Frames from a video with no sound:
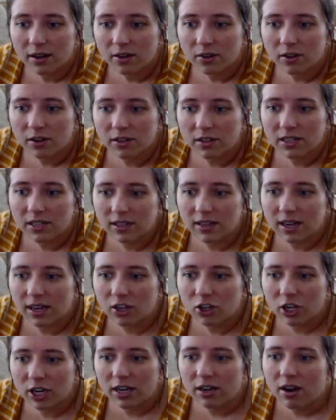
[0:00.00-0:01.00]
Chrisick
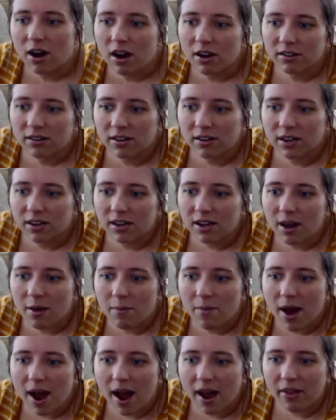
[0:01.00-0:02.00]
said, Shane Dawson, an
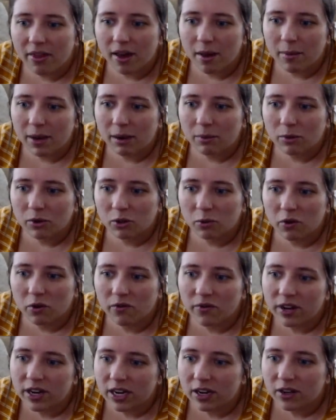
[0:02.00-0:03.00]
empath that made multiple
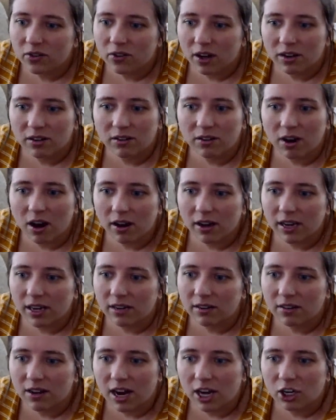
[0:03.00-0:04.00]
videos on
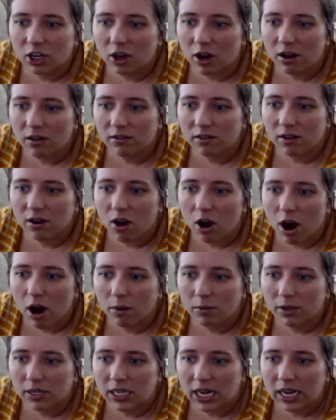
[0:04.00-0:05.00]
stalking slash causing
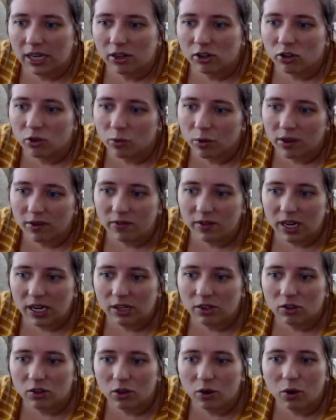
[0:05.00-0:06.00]
harm to Taylor Swift
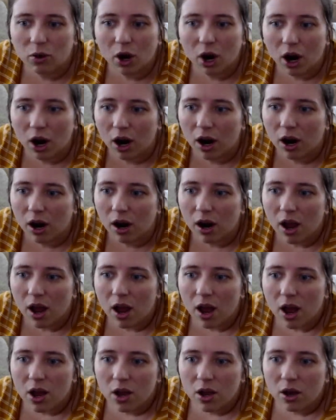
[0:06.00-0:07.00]
and sued her
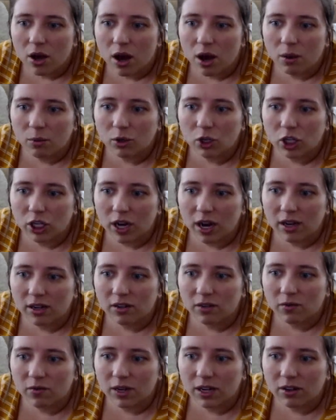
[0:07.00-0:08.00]
uh, when she got
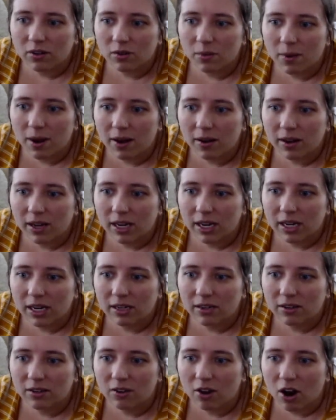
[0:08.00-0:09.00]
his videos about
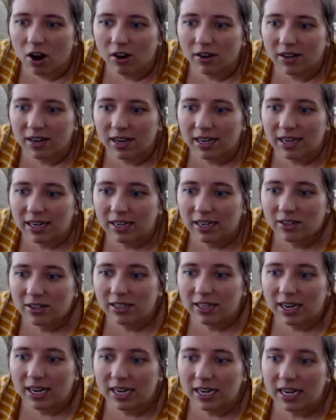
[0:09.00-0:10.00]
getting stalked and
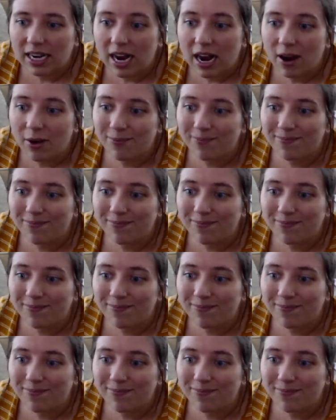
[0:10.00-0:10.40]
killed taken down.